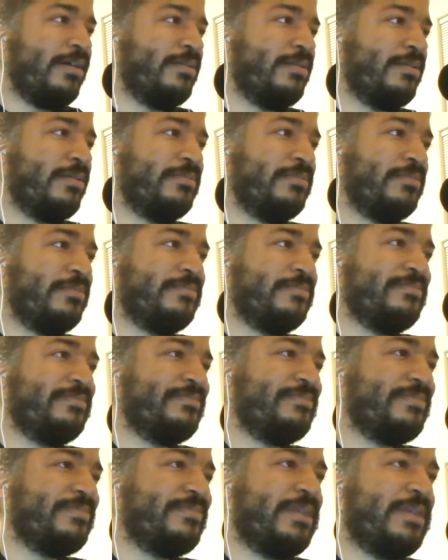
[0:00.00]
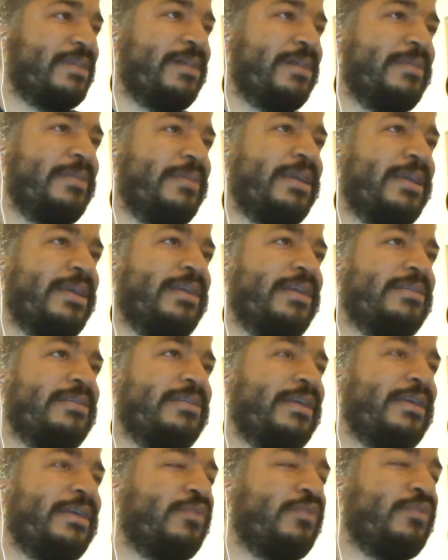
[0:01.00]
Um, I
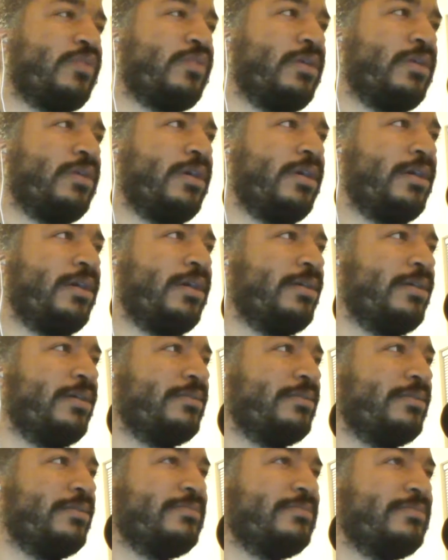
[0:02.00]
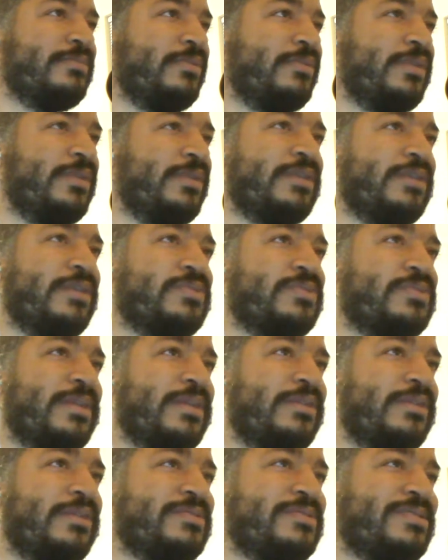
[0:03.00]
mean, what else?
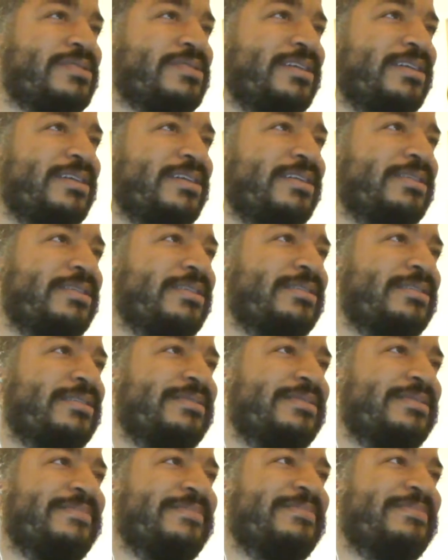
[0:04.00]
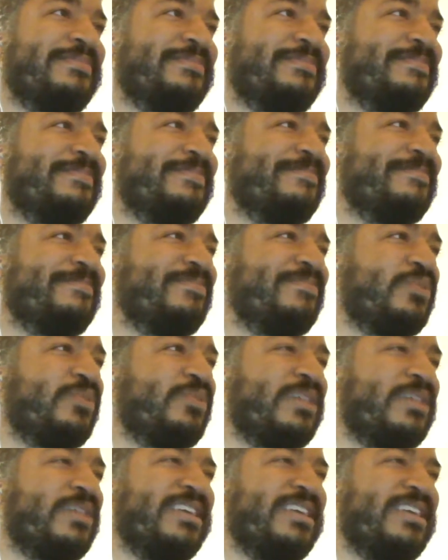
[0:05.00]
What else? The
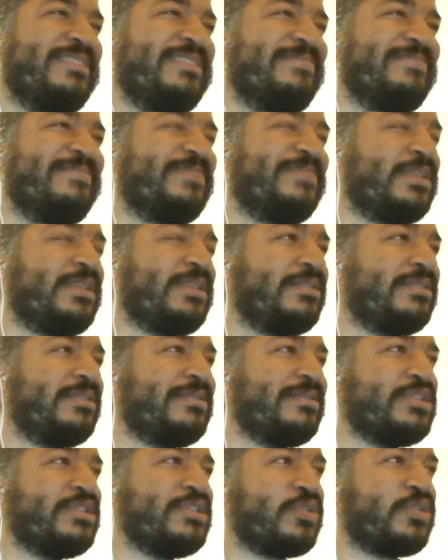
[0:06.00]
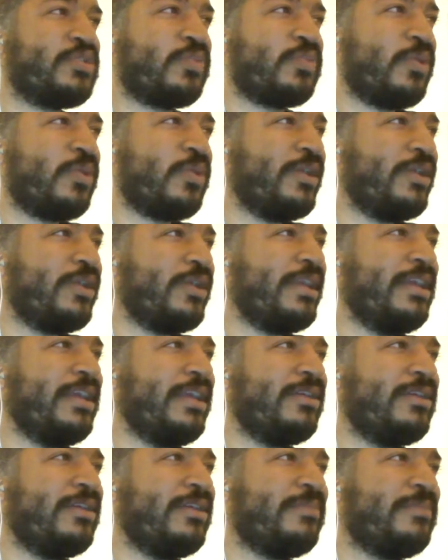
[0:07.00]
the
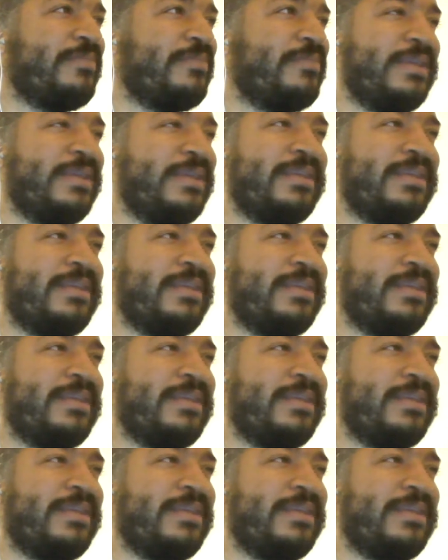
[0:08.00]
sorority or